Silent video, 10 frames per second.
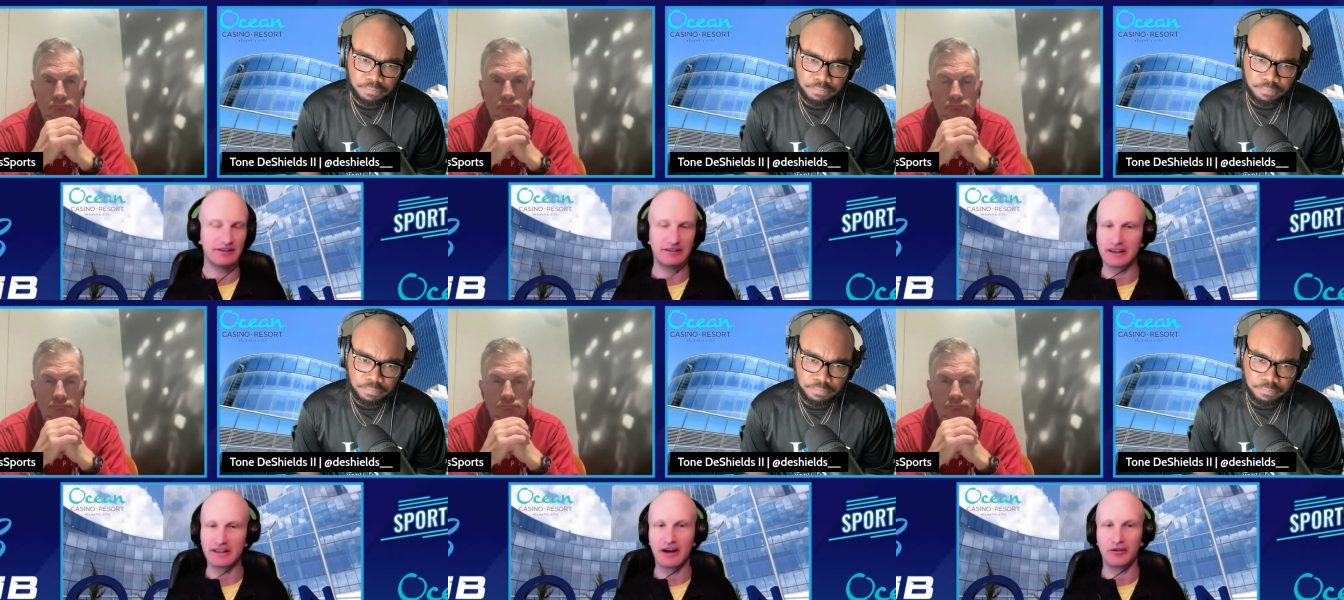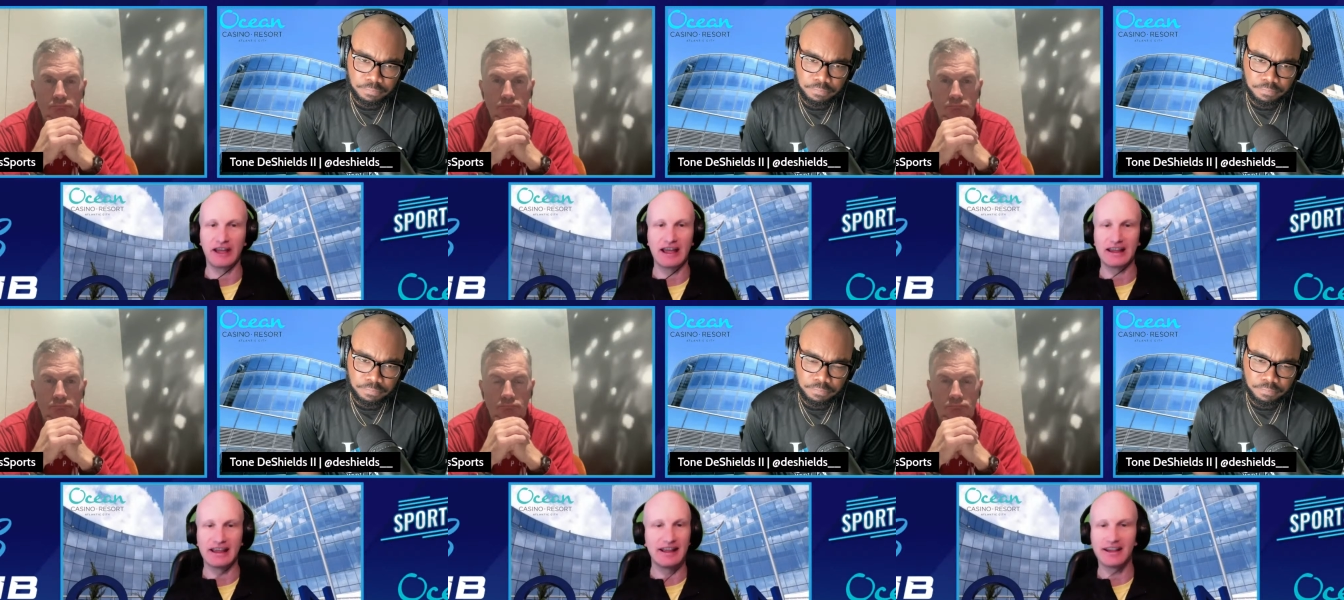Speaker 1: you know,
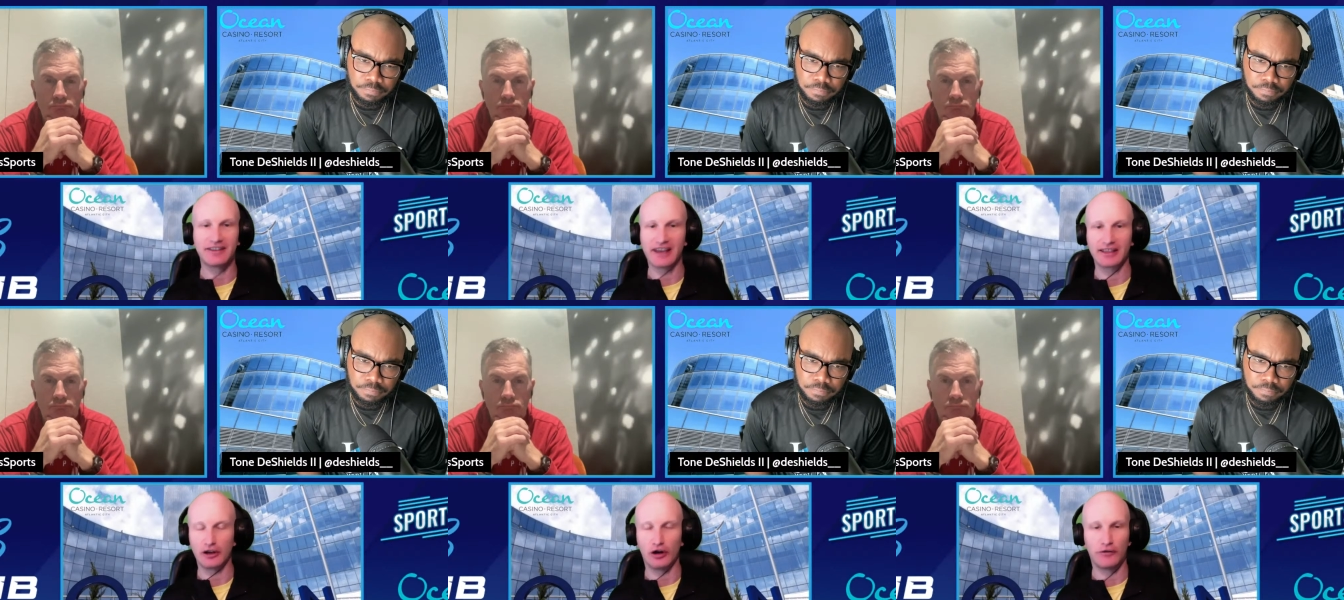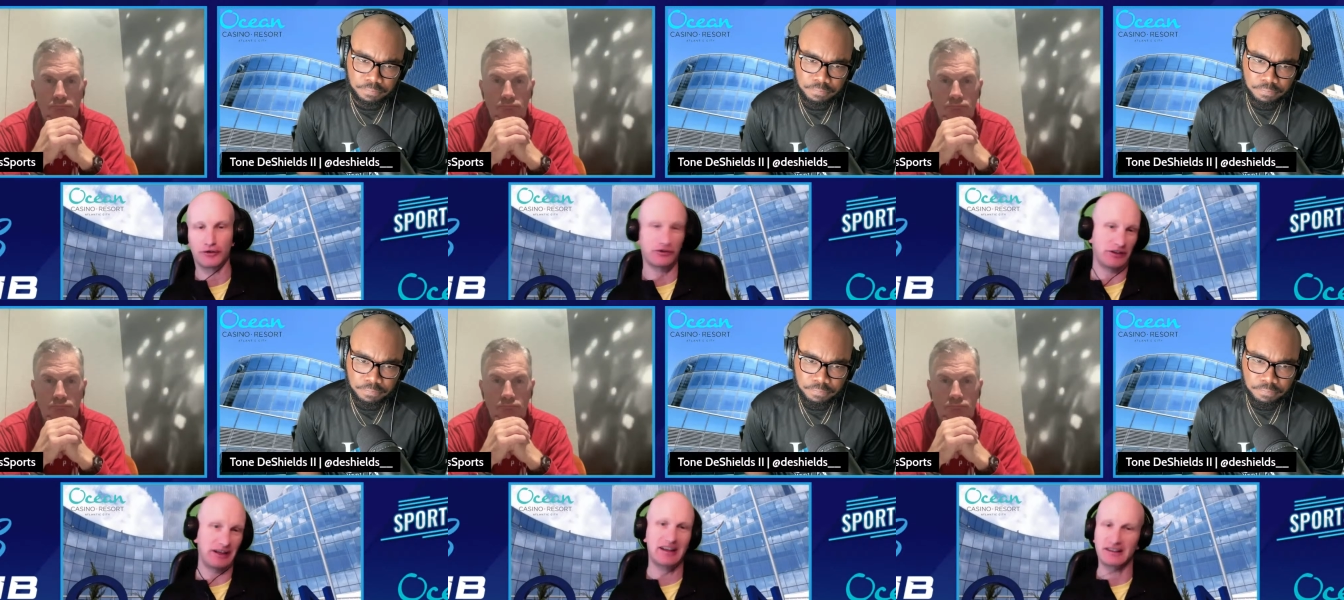he didn't take the offer, so
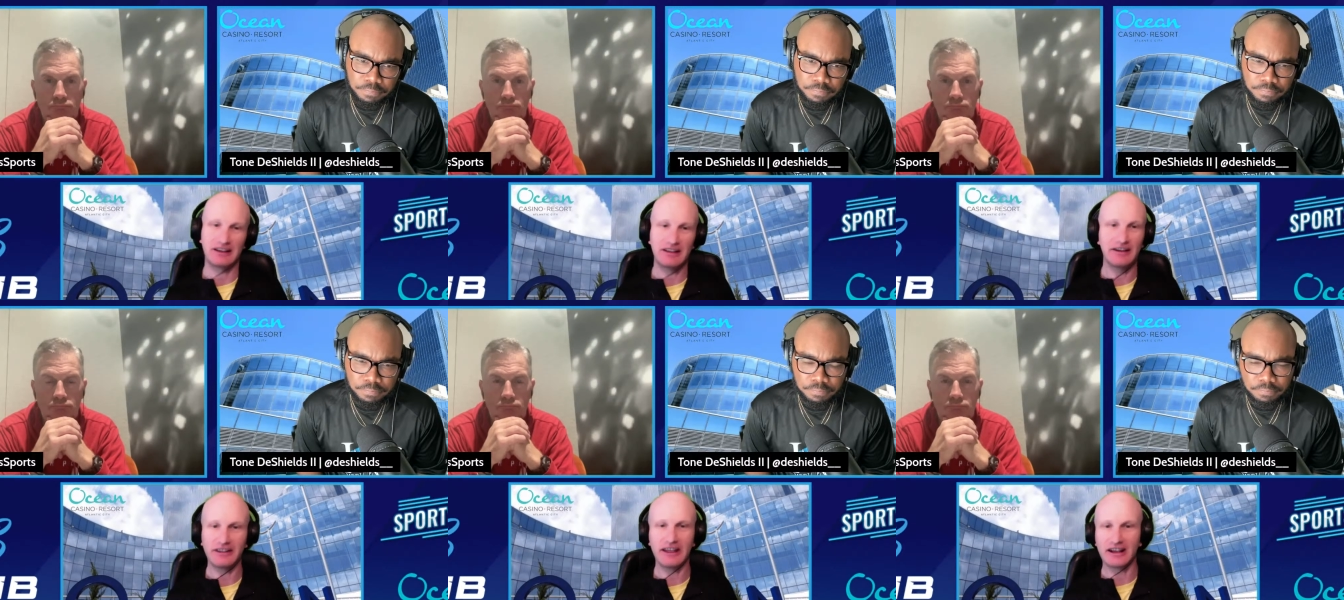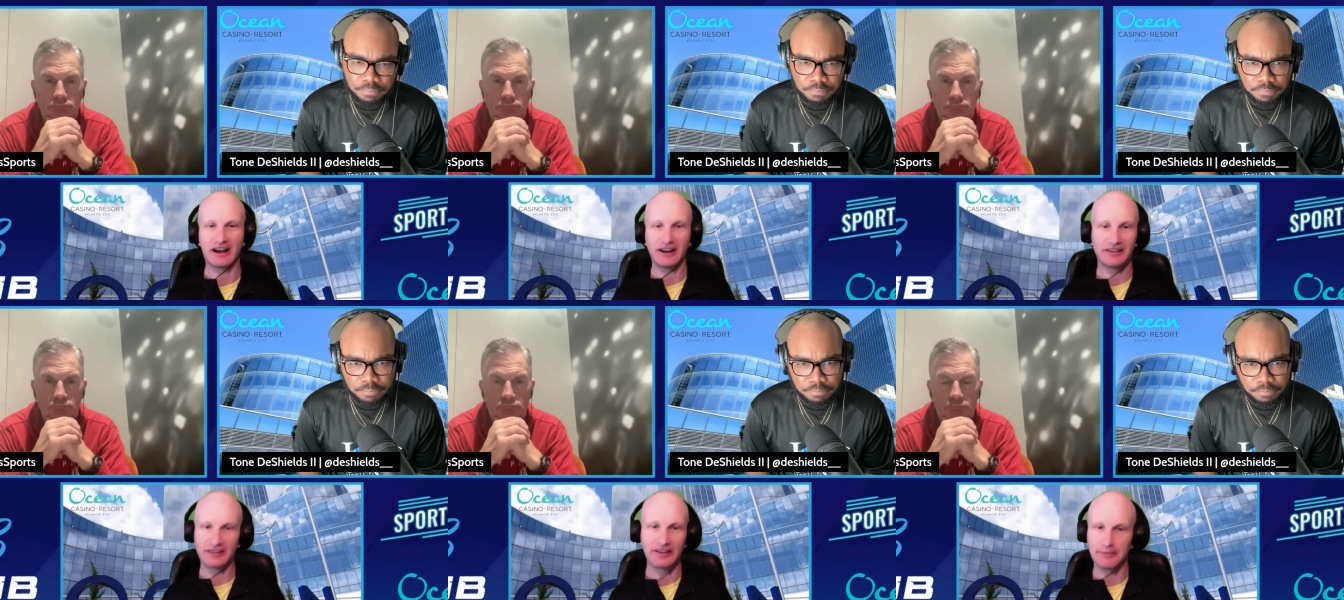they, you know, they kind of did the